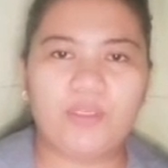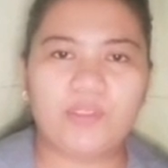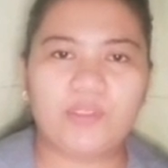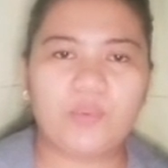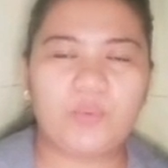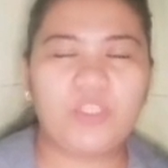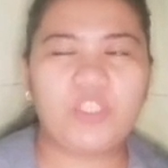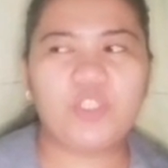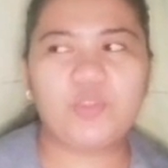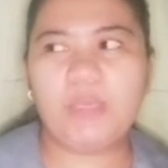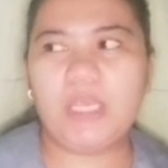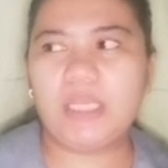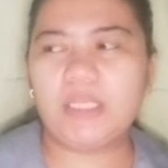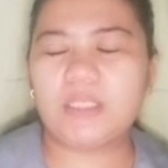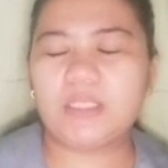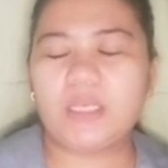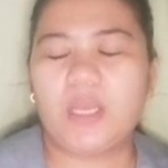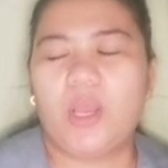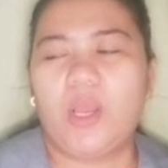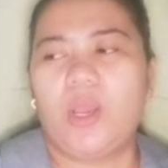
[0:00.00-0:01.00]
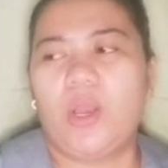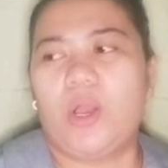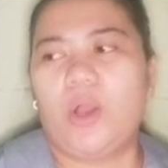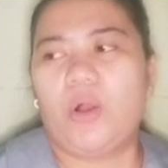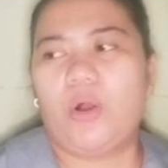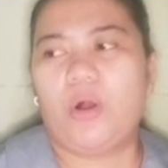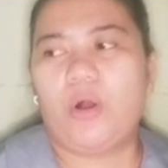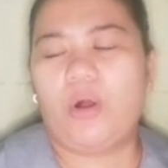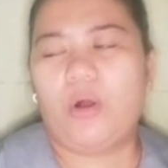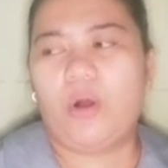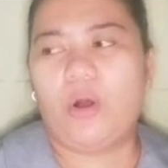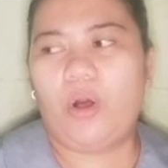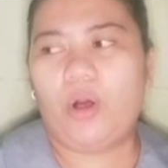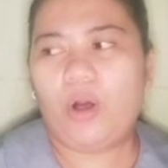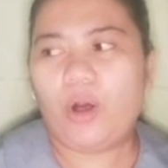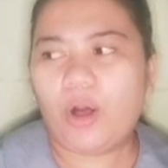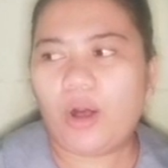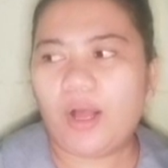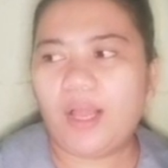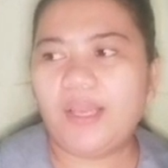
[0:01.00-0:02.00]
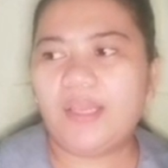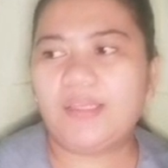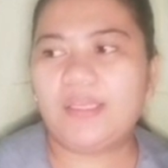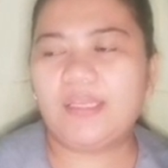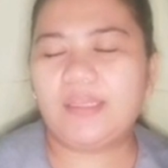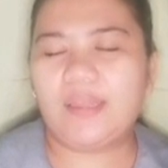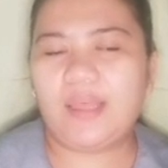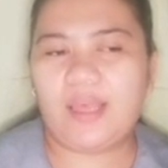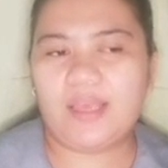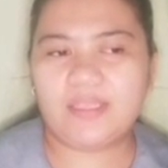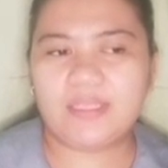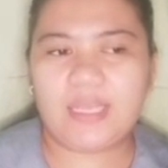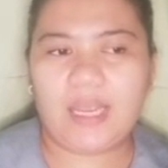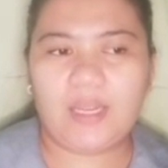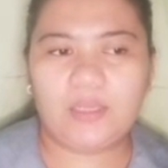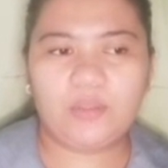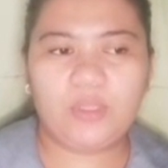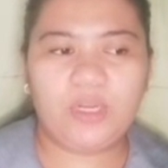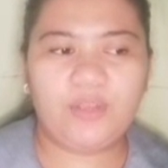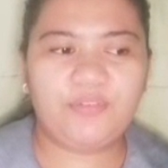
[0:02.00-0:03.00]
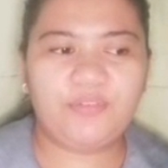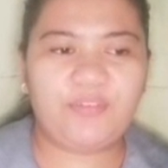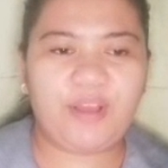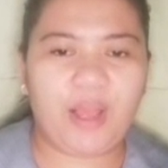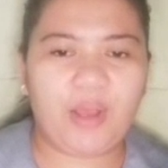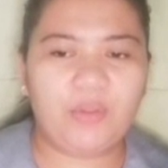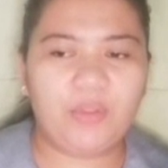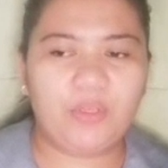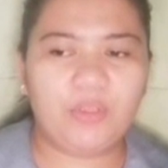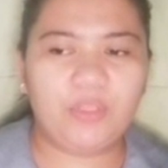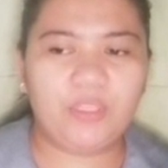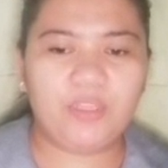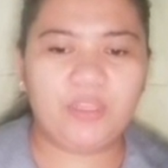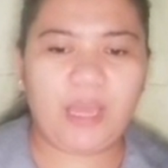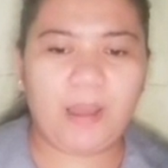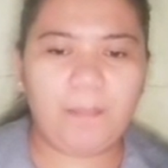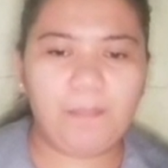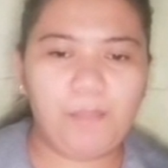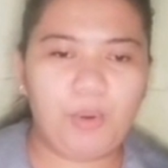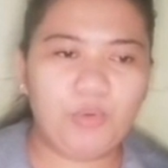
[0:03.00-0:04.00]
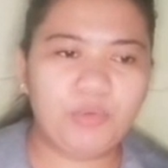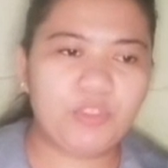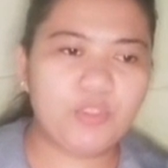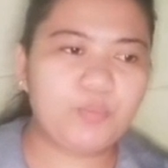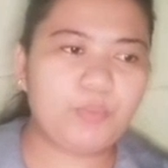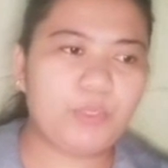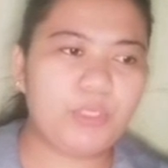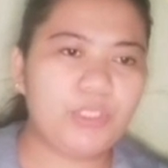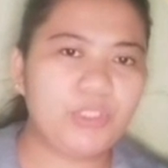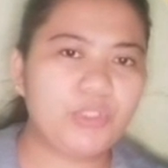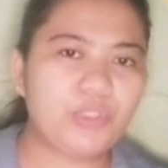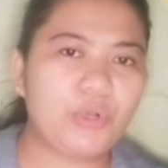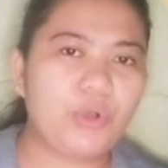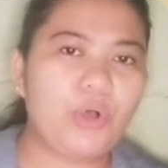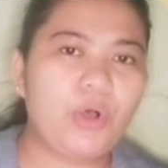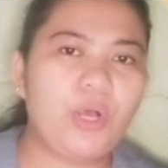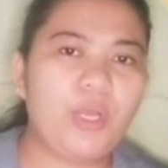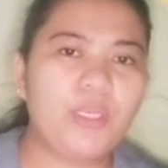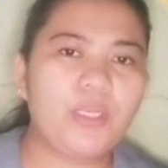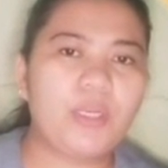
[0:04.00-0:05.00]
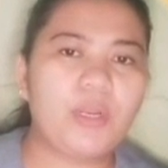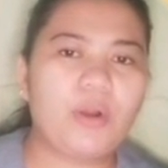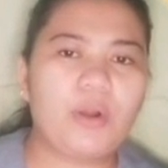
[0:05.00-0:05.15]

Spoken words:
So which means all that is actually found on the topmost portion